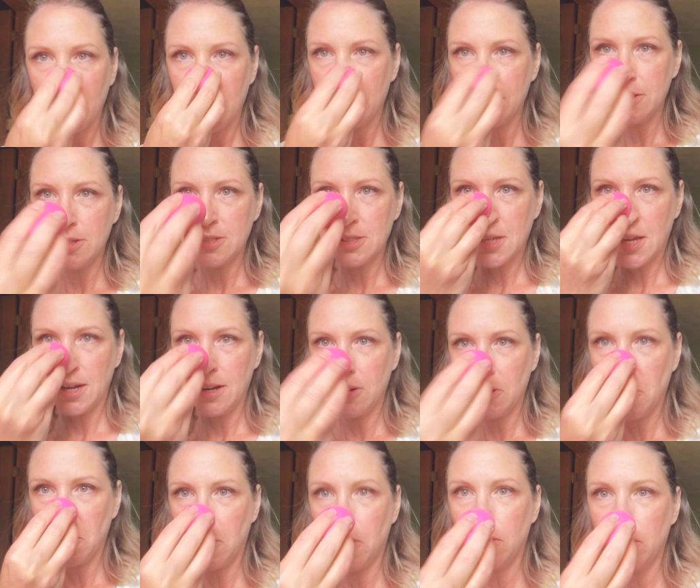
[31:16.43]
and just kind
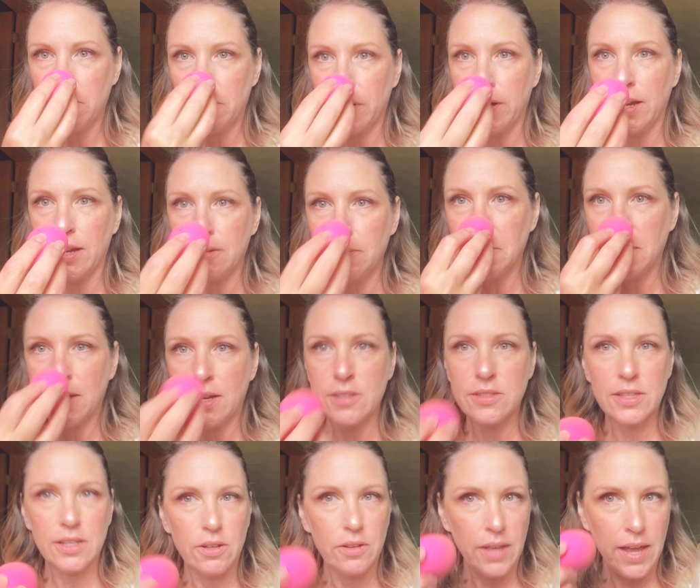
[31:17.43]
of go over it
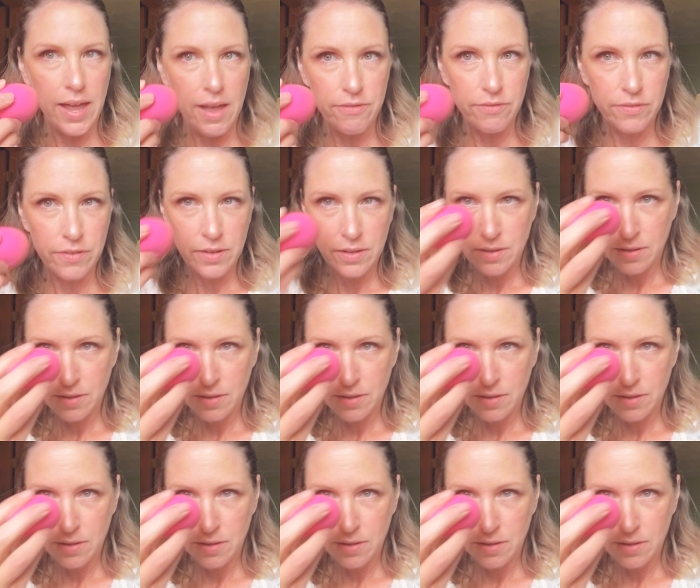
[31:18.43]
because it'll have